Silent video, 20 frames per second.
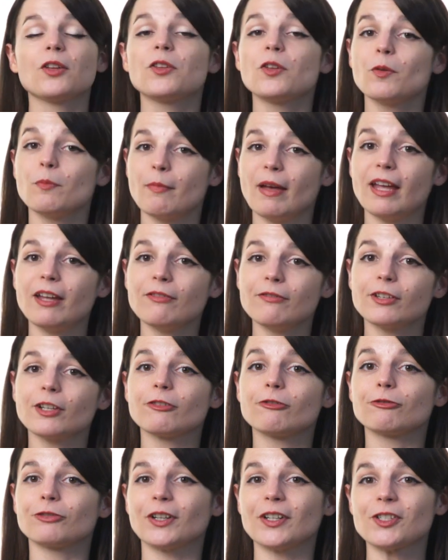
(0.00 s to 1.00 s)
You may
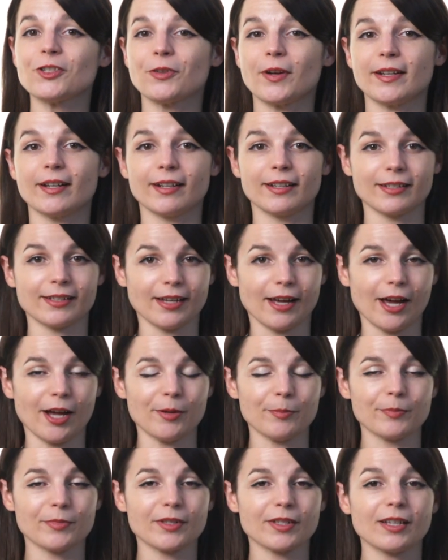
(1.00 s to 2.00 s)
feel frustrated at
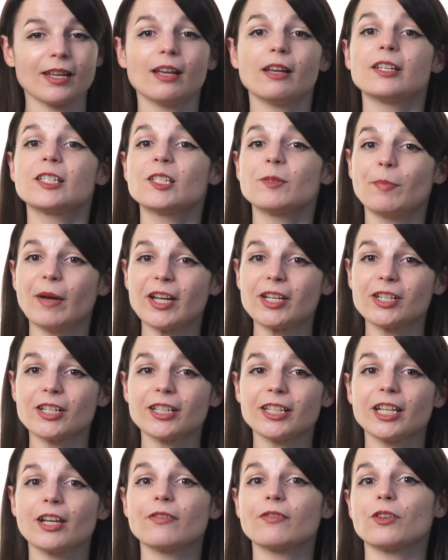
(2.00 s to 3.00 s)
times,
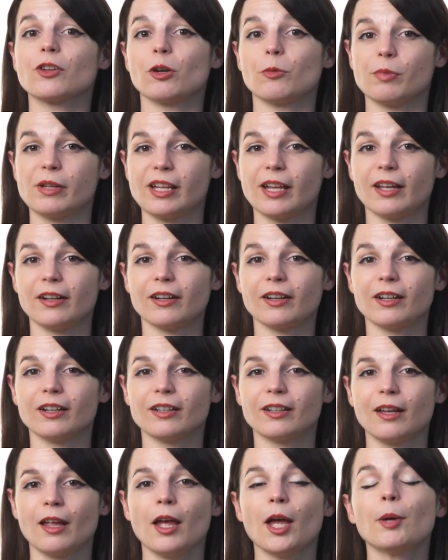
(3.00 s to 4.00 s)
especially if you're a beginner,
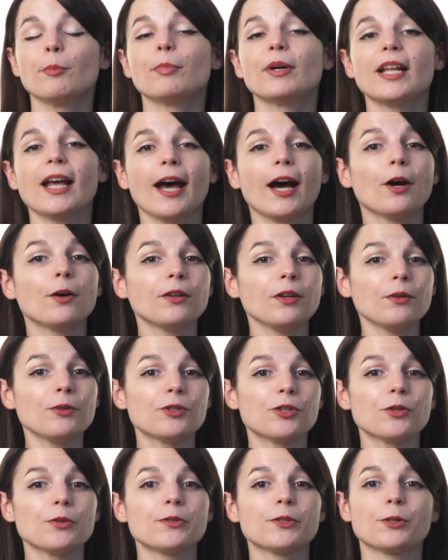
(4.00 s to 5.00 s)
but how you
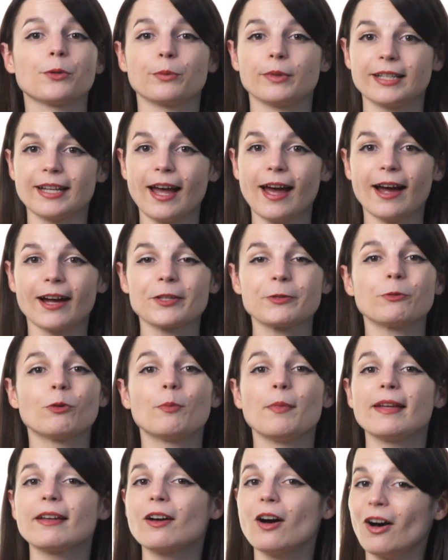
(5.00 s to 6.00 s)
choose to react will
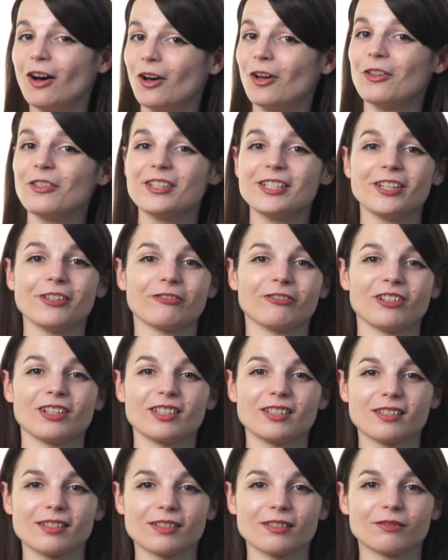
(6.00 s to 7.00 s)
make all the
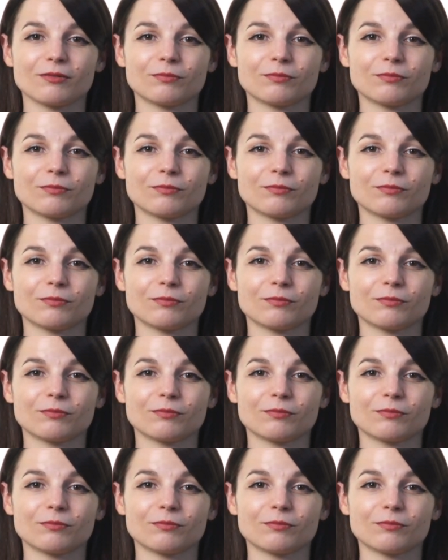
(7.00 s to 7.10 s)
difference.